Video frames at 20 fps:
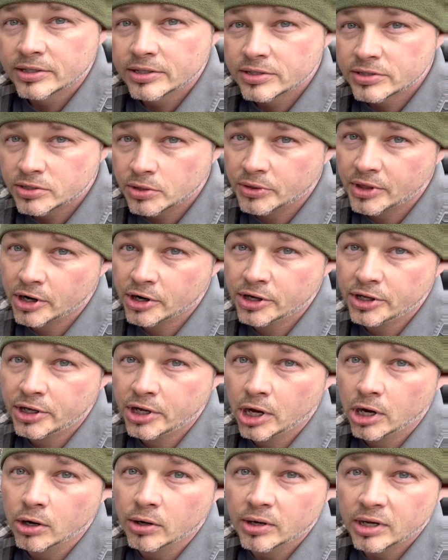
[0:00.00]
So there you
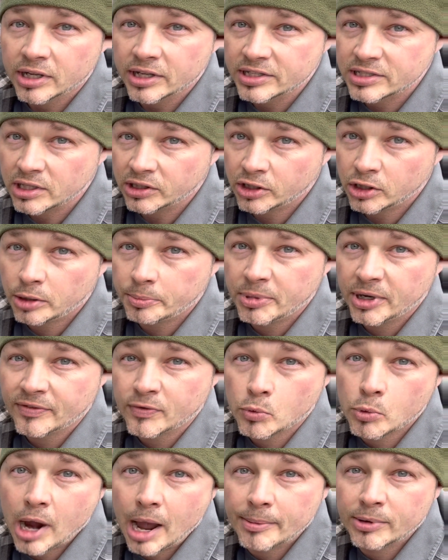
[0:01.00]
go. It's a little bit of a
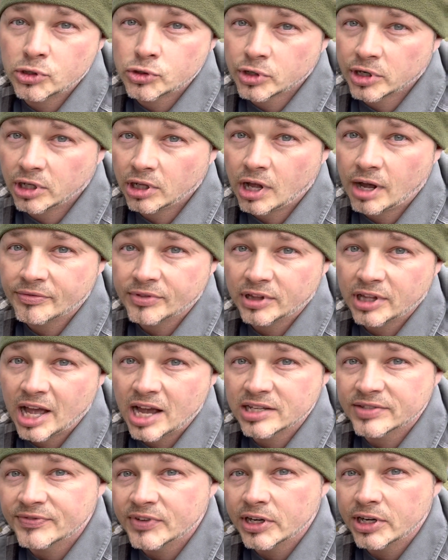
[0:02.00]
rabbit trail off the
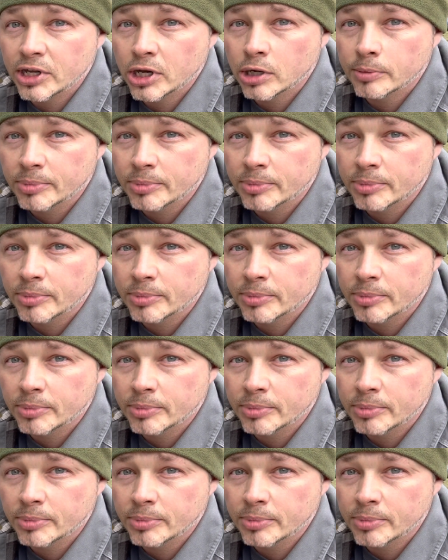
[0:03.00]
last video,